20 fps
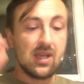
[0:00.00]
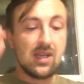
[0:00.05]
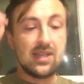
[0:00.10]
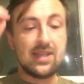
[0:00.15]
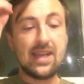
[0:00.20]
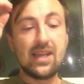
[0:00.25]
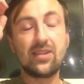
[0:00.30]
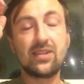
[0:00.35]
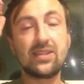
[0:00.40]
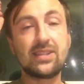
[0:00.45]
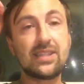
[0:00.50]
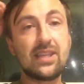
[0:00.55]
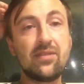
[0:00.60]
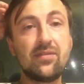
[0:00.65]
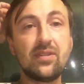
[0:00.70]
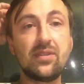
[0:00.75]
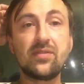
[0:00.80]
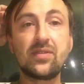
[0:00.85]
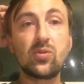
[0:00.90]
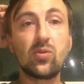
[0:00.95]
now the
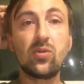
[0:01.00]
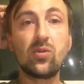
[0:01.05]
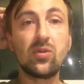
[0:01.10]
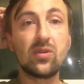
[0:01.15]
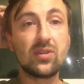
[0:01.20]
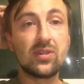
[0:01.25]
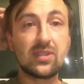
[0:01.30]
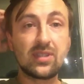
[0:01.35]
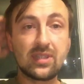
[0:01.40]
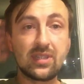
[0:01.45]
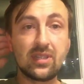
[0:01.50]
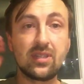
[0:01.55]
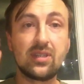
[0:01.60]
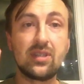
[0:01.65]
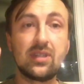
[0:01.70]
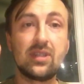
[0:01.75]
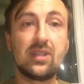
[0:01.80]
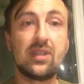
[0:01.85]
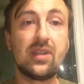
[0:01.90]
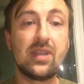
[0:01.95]
Seven of Swords
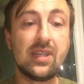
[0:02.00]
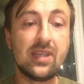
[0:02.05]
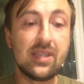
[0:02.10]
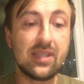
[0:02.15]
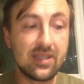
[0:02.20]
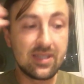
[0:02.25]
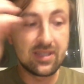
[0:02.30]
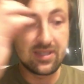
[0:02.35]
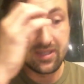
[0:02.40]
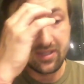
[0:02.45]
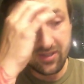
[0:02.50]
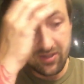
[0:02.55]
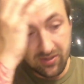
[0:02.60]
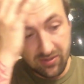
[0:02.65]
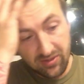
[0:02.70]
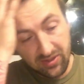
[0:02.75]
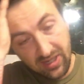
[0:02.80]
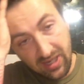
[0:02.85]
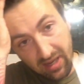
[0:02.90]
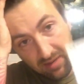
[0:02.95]
is
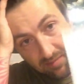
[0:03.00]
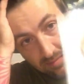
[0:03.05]
usually a